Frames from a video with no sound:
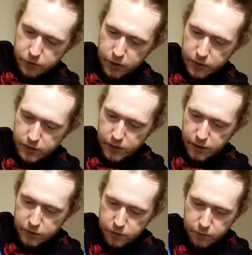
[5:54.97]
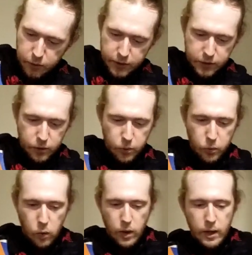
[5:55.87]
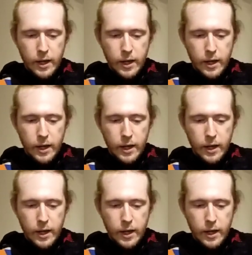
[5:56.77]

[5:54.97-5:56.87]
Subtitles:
chia seeds for it to